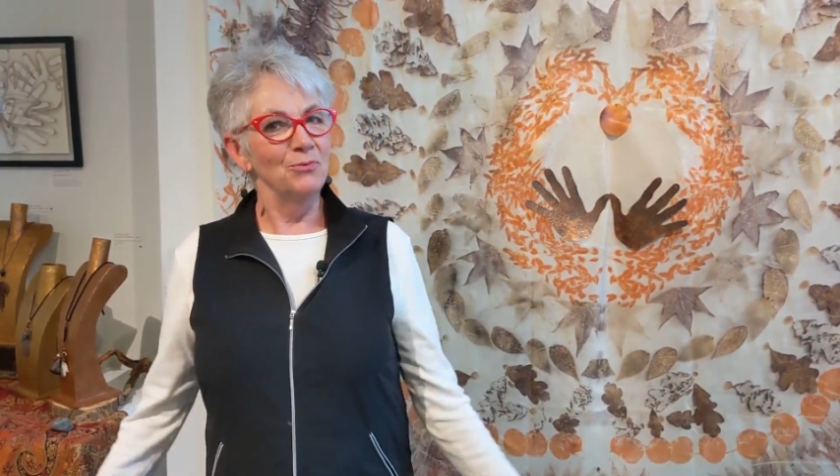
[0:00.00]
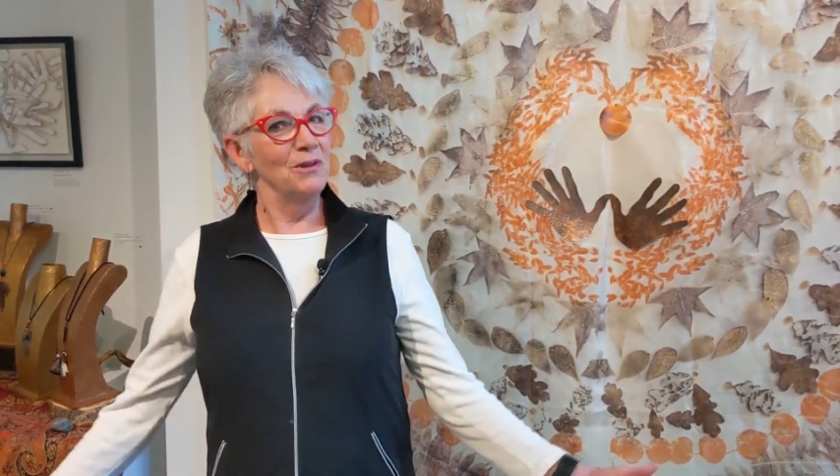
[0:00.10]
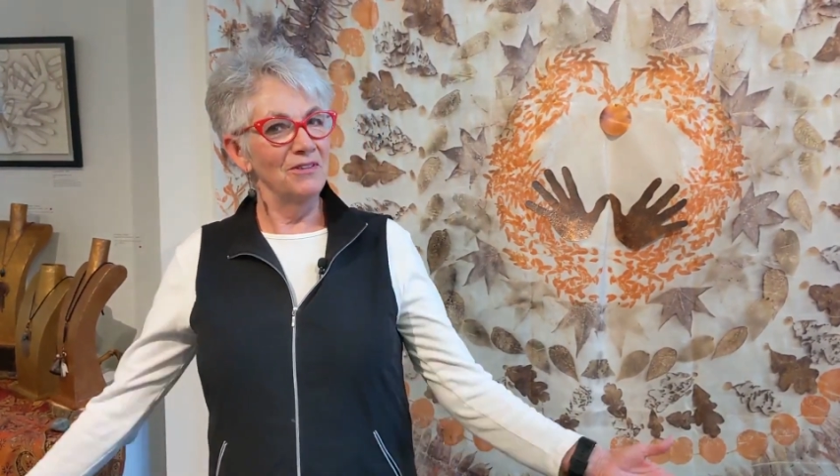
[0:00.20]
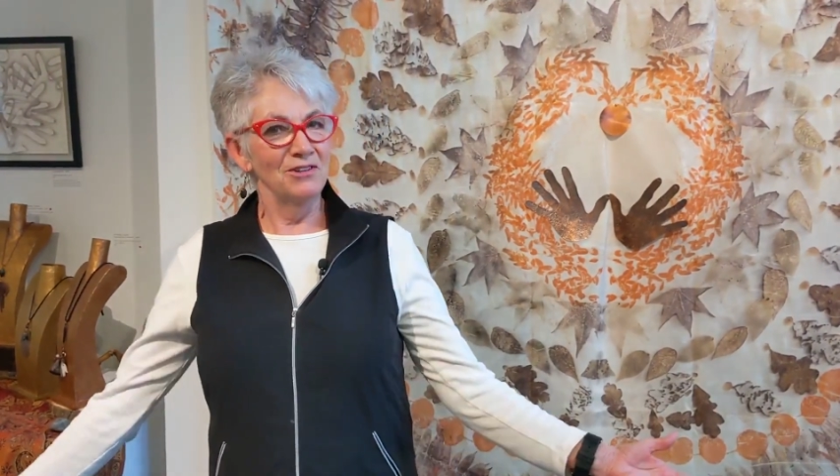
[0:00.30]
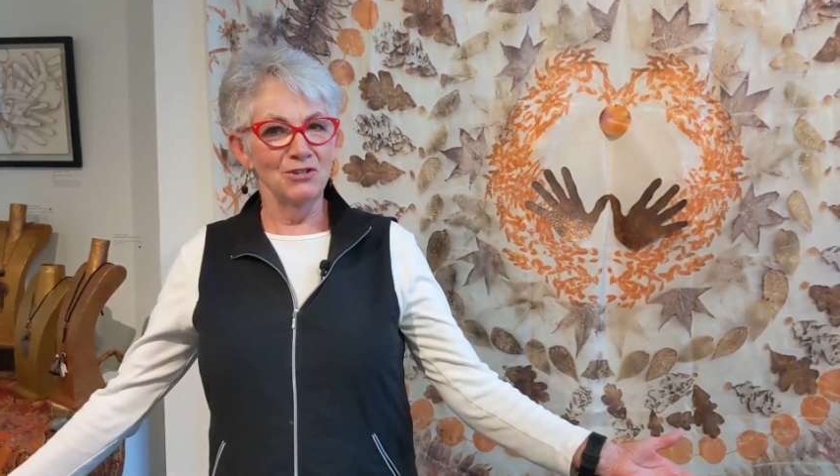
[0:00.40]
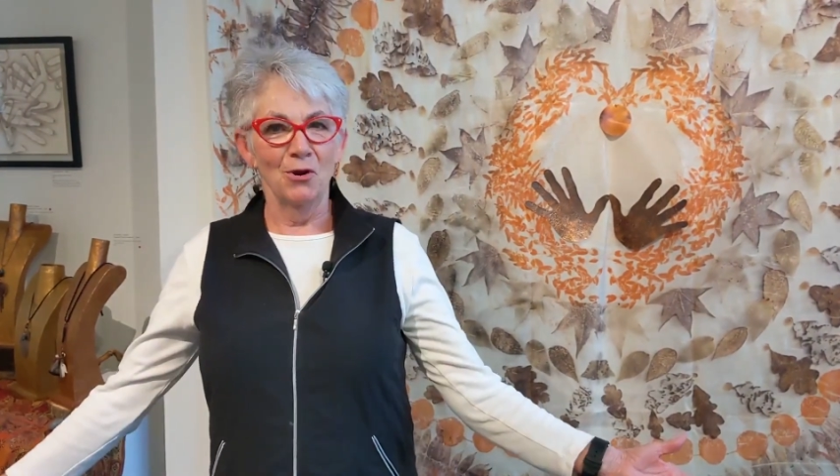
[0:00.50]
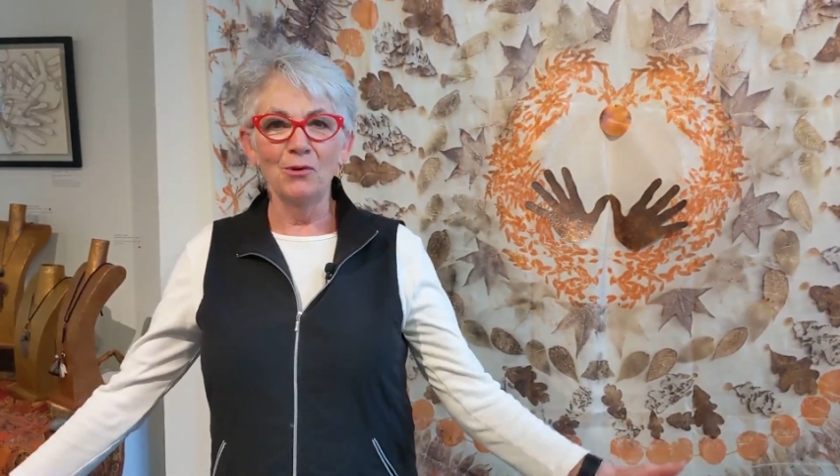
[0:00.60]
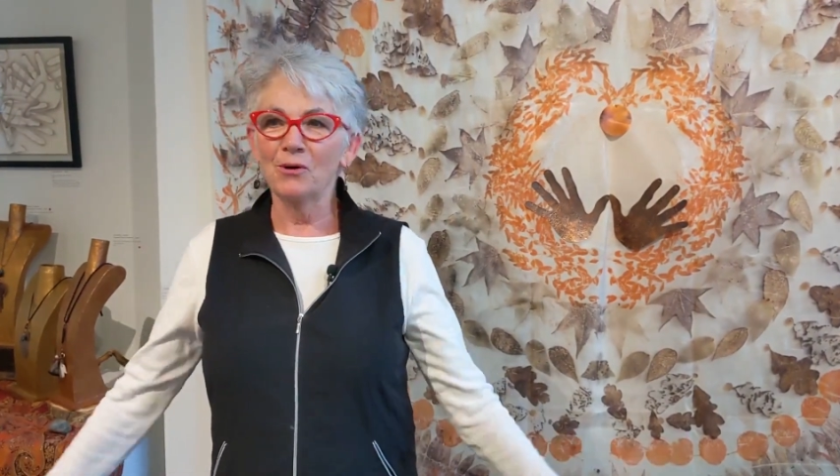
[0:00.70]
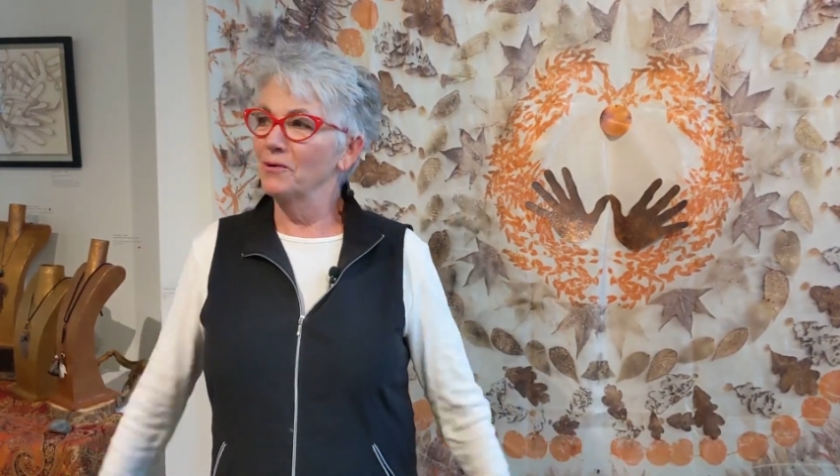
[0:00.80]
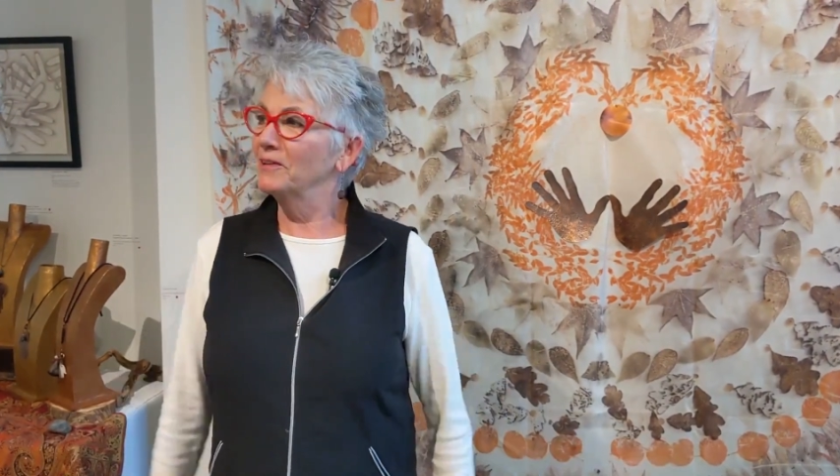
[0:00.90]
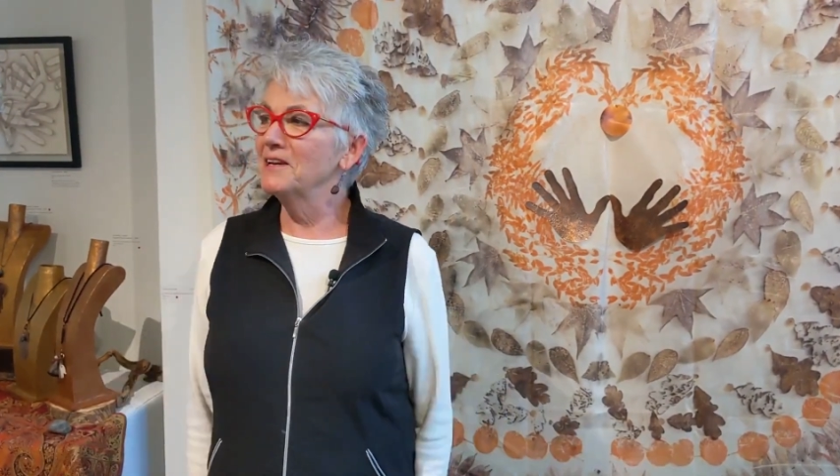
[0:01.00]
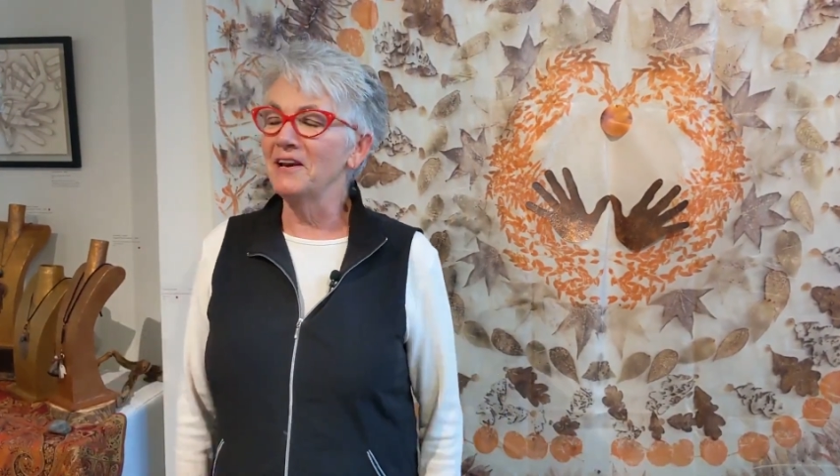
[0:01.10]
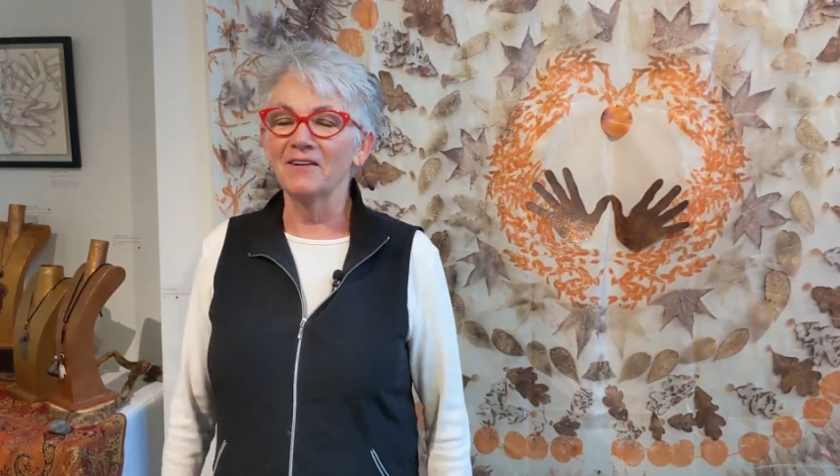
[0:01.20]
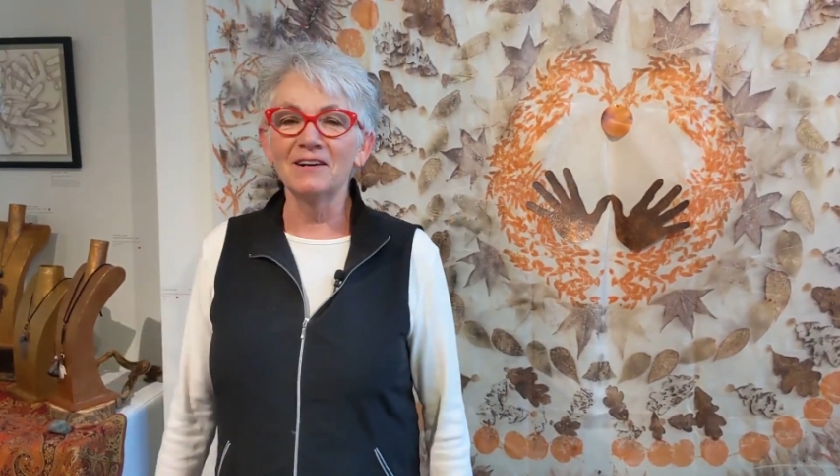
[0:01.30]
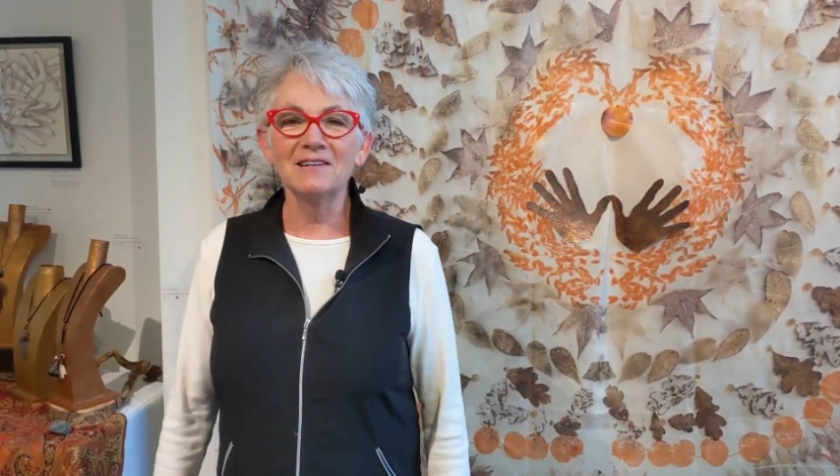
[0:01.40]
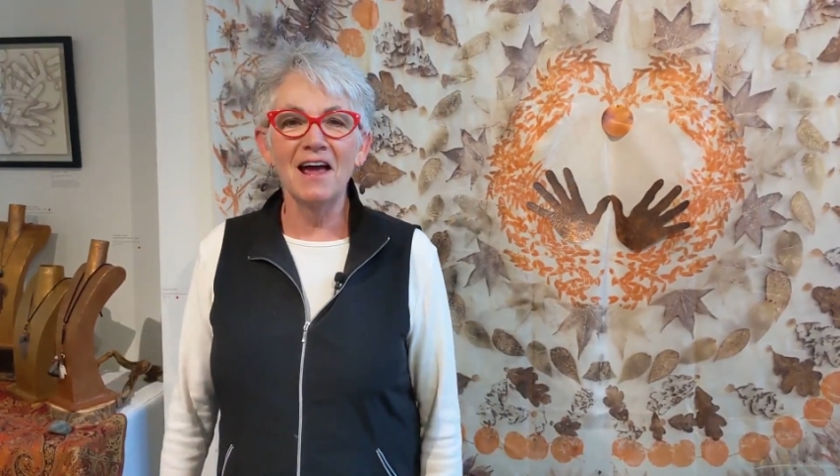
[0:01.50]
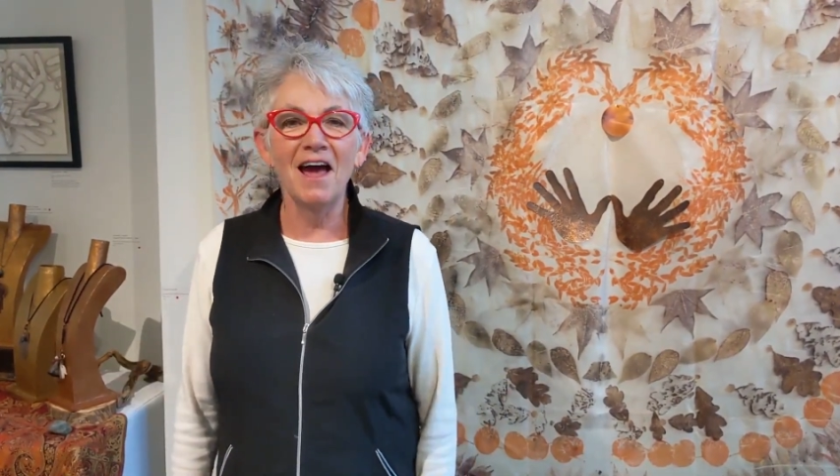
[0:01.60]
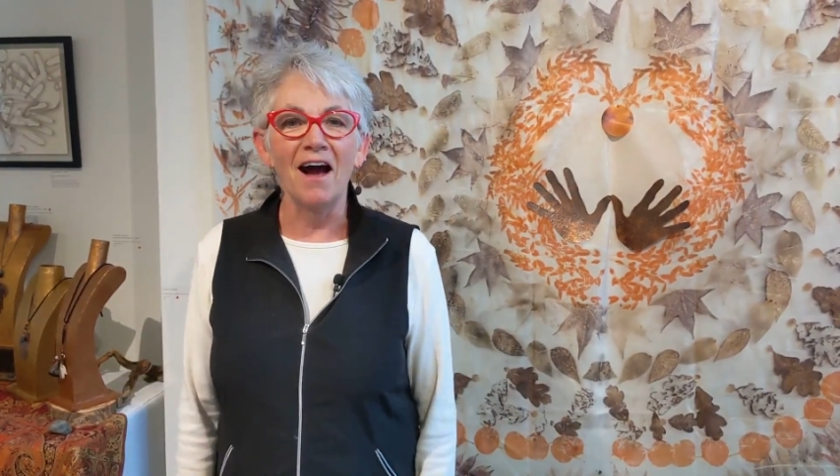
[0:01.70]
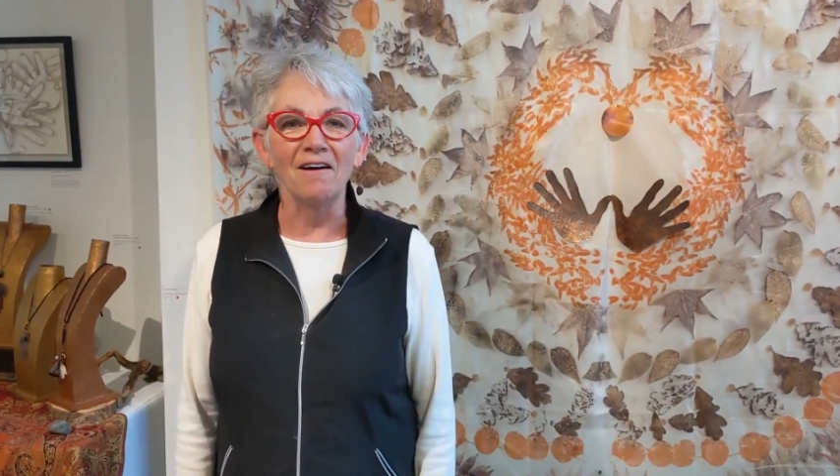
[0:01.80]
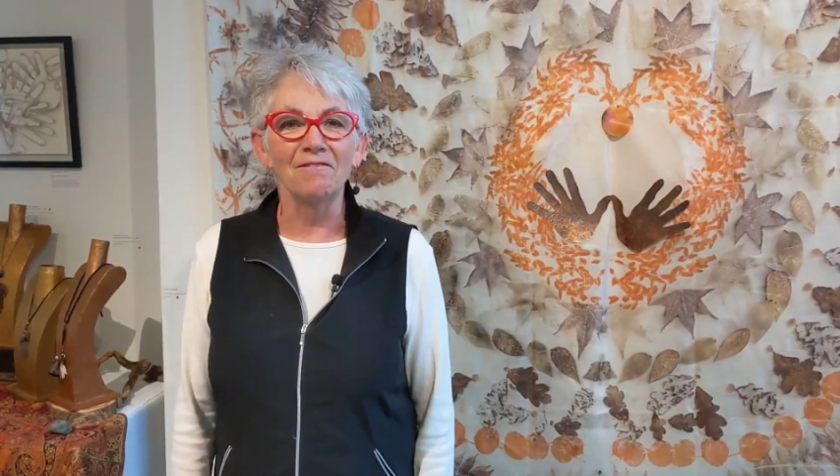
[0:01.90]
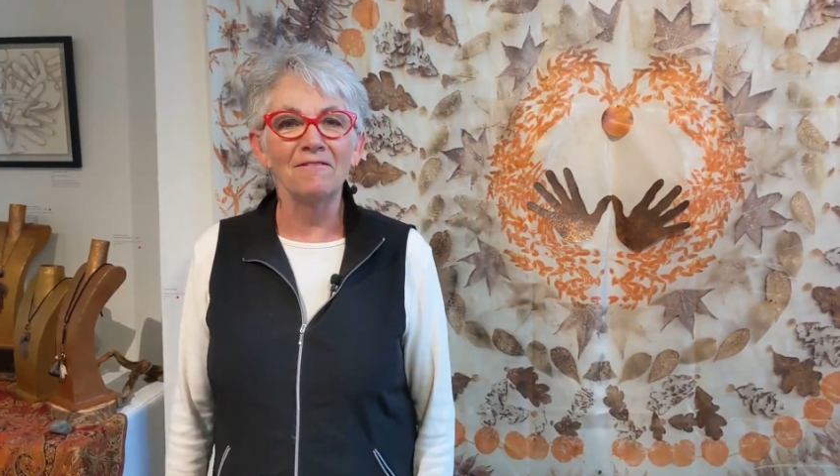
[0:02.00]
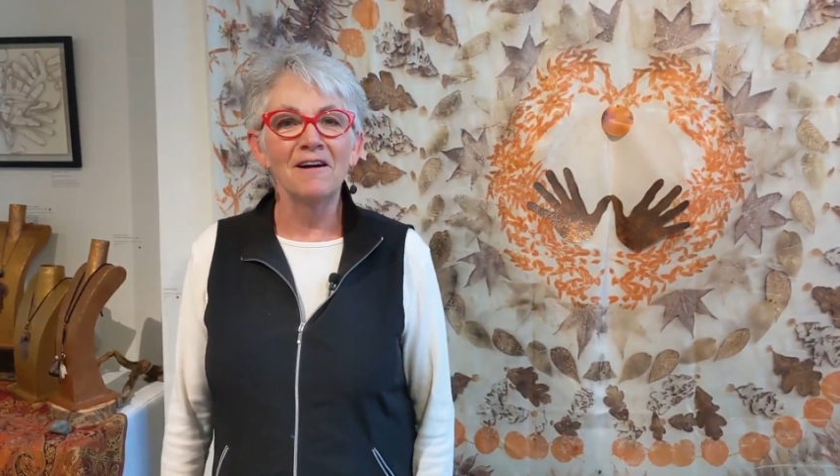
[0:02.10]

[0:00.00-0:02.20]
with a show currently here at TAF.